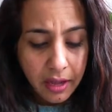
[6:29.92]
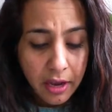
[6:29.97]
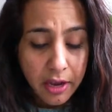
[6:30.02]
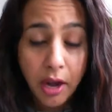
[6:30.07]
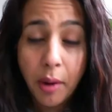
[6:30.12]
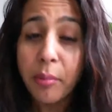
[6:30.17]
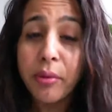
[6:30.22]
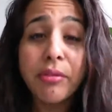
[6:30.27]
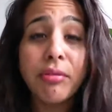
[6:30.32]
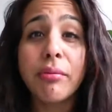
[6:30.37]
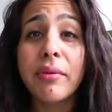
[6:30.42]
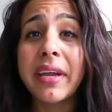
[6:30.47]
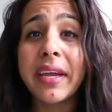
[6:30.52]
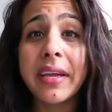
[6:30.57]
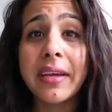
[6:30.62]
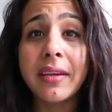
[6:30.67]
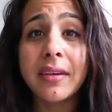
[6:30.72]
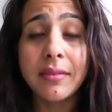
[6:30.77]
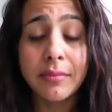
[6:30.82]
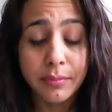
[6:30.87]
Number
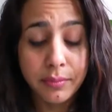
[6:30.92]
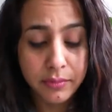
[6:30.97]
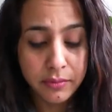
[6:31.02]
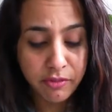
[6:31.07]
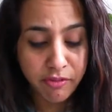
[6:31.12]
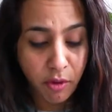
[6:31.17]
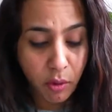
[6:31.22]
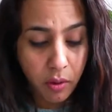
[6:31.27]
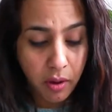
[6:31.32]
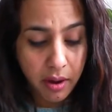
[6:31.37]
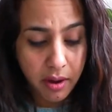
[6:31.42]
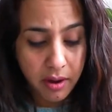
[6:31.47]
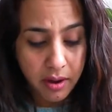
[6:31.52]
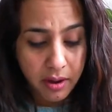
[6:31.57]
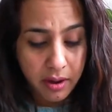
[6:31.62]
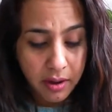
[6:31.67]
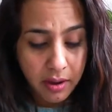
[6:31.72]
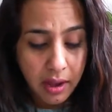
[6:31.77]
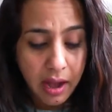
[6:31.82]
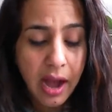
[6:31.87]

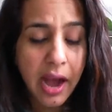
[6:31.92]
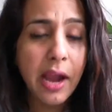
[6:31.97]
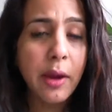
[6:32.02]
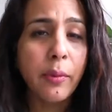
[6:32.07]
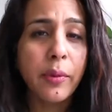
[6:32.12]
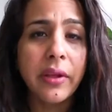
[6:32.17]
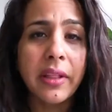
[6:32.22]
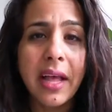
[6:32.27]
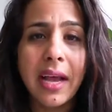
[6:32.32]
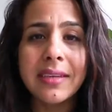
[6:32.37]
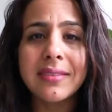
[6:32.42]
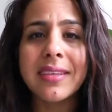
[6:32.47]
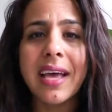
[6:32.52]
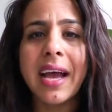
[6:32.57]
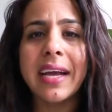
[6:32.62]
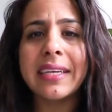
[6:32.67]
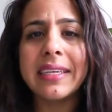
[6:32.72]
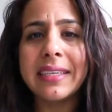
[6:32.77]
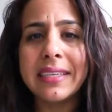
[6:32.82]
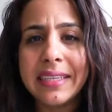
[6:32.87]
4, I realize
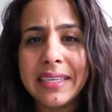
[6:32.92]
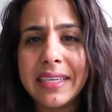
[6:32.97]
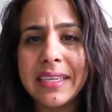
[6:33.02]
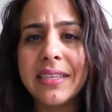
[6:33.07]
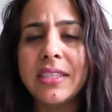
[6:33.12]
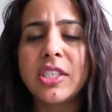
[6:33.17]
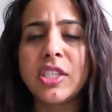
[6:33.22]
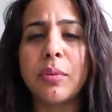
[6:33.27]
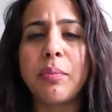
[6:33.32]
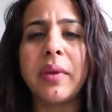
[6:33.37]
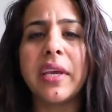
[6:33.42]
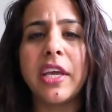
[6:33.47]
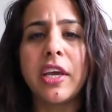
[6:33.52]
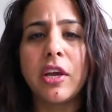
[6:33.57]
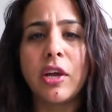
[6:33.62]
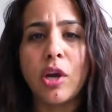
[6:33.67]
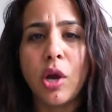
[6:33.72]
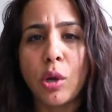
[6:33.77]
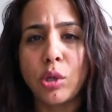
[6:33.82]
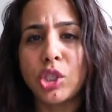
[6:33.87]
I need to be
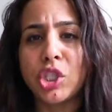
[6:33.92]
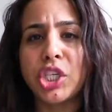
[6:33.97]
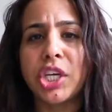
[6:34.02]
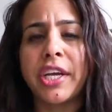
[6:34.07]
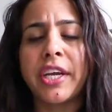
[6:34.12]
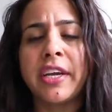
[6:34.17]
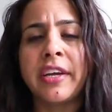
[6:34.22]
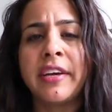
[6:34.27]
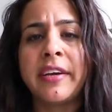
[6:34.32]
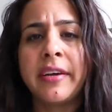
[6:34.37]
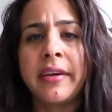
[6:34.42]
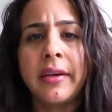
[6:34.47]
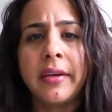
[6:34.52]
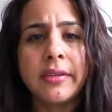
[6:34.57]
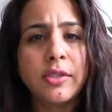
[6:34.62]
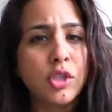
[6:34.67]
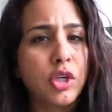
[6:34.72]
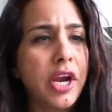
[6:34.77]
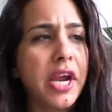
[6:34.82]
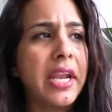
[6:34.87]
coaching,
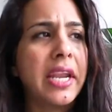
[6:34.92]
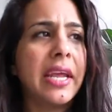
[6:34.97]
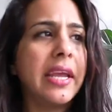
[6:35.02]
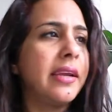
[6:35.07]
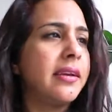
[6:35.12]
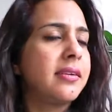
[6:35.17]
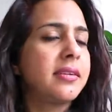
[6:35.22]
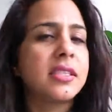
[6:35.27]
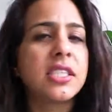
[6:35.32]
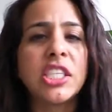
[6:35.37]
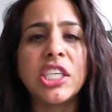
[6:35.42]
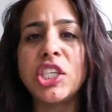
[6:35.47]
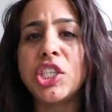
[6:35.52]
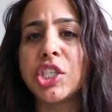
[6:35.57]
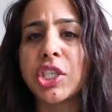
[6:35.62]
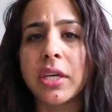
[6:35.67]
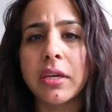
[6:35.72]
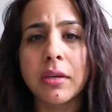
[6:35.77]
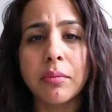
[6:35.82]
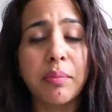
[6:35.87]
training,
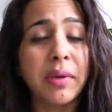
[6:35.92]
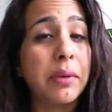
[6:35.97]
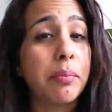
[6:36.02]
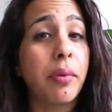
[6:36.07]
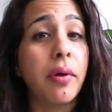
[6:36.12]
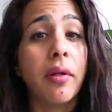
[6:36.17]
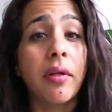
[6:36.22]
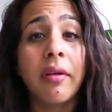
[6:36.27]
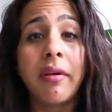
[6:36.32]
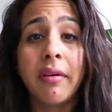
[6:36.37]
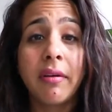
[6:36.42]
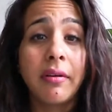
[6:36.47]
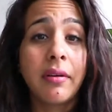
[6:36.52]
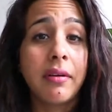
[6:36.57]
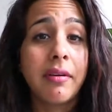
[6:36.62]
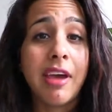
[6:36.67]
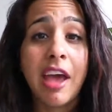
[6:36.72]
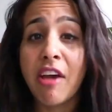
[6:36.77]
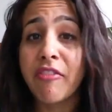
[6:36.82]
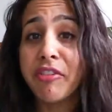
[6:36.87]
teaching people
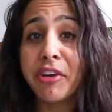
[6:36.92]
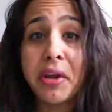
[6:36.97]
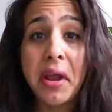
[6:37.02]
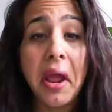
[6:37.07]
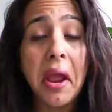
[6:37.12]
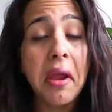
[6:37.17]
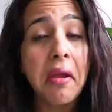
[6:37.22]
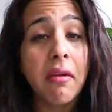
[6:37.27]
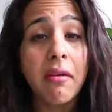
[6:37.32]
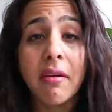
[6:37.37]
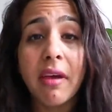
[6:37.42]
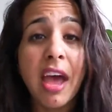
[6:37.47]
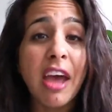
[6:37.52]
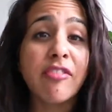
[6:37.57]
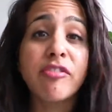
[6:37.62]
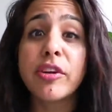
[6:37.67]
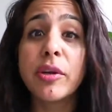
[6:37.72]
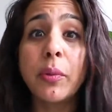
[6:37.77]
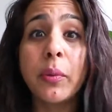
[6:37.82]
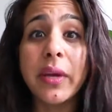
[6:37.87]
every day,
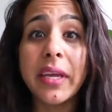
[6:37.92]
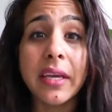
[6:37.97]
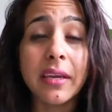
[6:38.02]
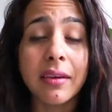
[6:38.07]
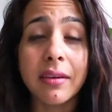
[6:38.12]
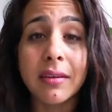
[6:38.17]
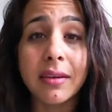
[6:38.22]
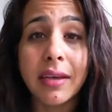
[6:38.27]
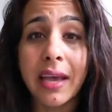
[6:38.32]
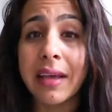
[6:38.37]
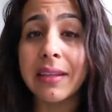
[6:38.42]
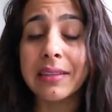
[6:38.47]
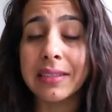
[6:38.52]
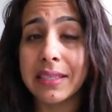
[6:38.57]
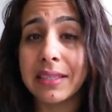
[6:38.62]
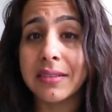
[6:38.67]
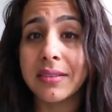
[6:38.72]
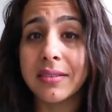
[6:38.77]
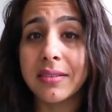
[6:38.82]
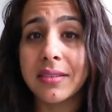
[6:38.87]
every week, at
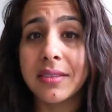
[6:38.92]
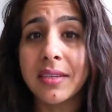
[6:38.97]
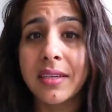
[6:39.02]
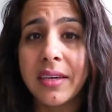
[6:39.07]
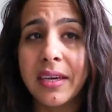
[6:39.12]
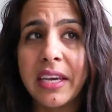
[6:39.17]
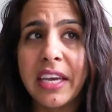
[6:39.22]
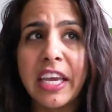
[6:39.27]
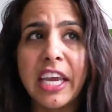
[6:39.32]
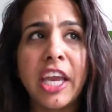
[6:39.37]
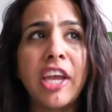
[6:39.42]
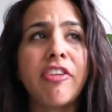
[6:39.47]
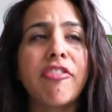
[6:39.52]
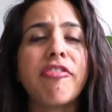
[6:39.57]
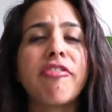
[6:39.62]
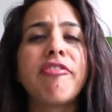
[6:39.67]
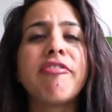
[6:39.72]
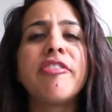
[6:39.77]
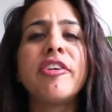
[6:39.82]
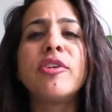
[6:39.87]
least.
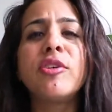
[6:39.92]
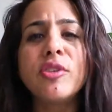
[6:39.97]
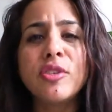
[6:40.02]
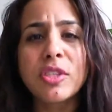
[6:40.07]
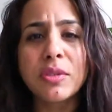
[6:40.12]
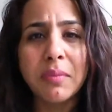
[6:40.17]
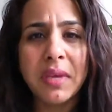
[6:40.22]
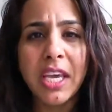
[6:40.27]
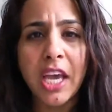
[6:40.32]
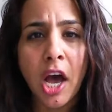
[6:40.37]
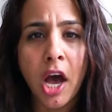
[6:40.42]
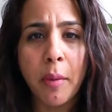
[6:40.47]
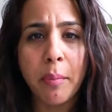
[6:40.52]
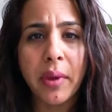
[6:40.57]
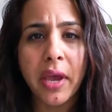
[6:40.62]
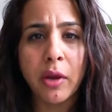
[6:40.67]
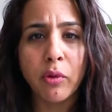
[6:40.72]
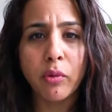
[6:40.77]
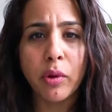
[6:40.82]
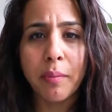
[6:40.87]
It fills me
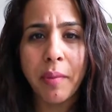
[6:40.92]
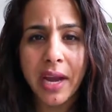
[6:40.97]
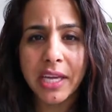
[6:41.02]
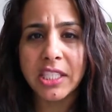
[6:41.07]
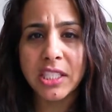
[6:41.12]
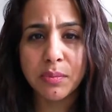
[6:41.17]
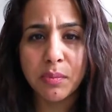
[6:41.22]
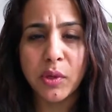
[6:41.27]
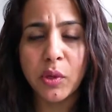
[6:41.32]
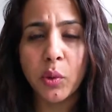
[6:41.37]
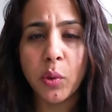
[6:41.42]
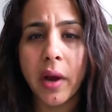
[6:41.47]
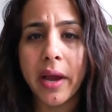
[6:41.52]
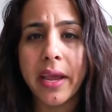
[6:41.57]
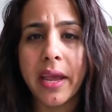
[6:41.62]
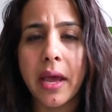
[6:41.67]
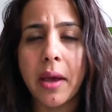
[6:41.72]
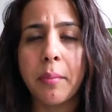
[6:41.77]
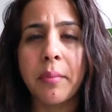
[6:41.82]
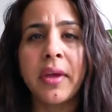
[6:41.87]
up and reminds me who
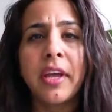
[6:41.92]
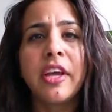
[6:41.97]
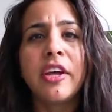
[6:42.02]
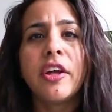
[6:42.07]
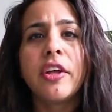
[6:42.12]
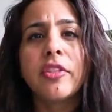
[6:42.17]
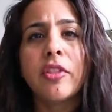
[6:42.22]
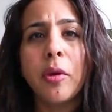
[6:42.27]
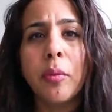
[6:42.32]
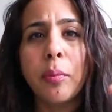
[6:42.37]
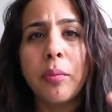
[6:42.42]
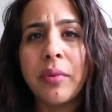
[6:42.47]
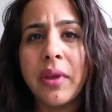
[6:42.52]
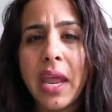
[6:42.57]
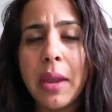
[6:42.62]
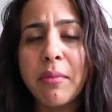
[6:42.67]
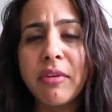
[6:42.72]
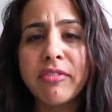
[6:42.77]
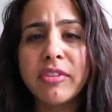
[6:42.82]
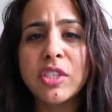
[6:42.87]
I am. The
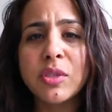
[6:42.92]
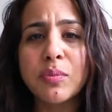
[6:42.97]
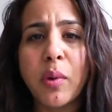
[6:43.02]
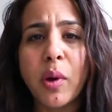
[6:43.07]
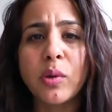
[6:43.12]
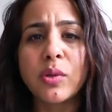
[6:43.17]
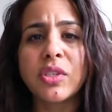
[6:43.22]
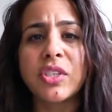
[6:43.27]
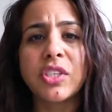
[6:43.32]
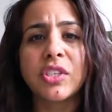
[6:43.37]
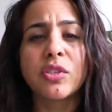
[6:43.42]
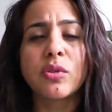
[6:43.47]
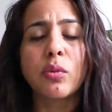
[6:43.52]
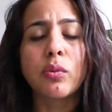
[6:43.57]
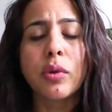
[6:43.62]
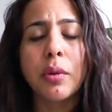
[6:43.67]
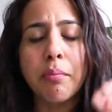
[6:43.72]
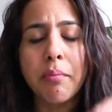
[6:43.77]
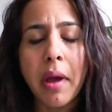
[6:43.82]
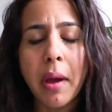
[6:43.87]
name of this post is
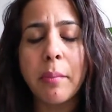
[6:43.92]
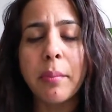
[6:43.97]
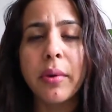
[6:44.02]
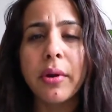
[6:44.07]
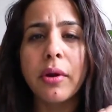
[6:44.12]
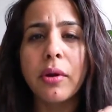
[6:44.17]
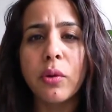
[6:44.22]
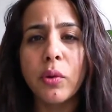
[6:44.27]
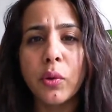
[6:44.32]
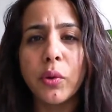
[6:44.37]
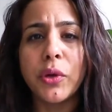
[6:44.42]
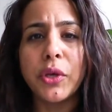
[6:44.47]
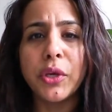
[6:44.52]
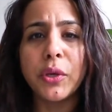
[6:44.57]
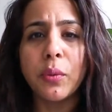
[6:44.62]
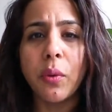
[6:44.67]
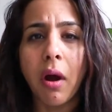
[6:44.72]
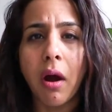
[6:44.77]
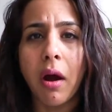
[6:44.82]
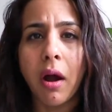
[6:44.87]
Remember Who
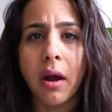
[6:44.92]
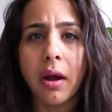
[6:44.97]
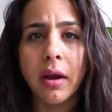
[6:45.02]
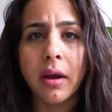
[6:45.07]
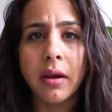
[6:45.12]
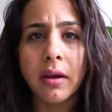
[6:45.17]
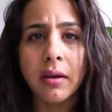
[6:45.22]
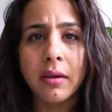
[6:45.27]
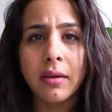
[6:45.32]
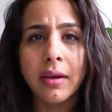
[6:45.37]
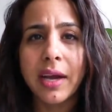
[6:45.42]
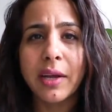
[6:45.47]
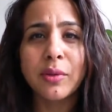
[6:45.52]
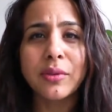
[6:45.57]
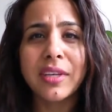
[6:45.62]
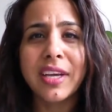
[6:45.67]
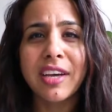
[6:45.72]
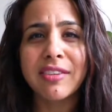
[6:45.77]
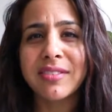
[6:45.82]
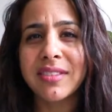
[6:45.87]
You Are. I
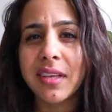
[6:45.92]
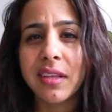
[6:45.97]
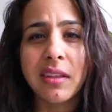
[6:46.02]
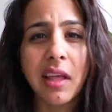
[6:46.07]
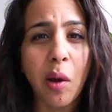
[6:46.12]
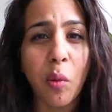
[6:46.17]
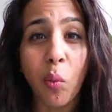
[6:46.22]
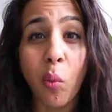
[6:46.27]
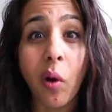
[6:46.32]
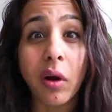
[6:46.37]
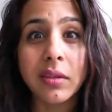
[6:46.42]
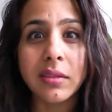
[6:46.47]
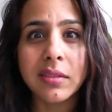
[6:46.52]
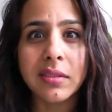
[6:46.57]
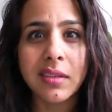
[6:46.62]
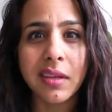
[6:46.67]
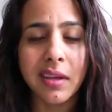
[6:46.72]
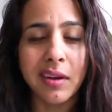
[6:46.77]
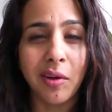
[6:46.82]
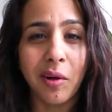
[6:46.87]
don't think I've said that
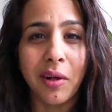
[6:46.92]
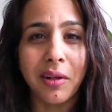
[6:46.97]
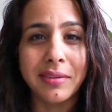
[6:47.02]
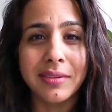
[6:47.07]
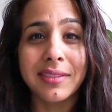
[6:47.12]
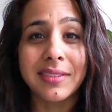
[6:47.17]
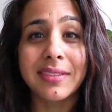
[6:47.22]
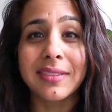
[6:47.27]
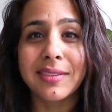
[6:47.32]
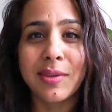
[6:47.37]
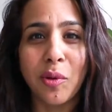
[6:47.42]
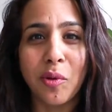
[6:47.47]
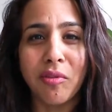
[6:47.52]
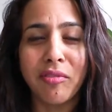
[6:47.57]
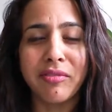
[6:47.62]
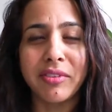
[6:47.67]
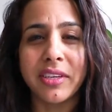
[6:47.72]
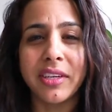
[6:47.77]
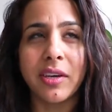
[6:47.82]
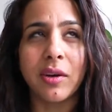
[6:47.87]
once at all, this
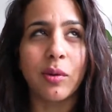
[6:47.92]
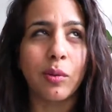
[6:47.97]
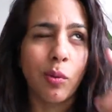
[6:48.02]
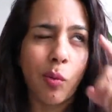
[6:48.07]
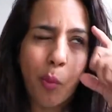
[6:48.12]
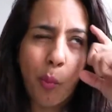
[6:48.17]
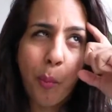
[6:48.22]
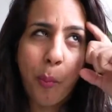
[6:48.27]
whole video.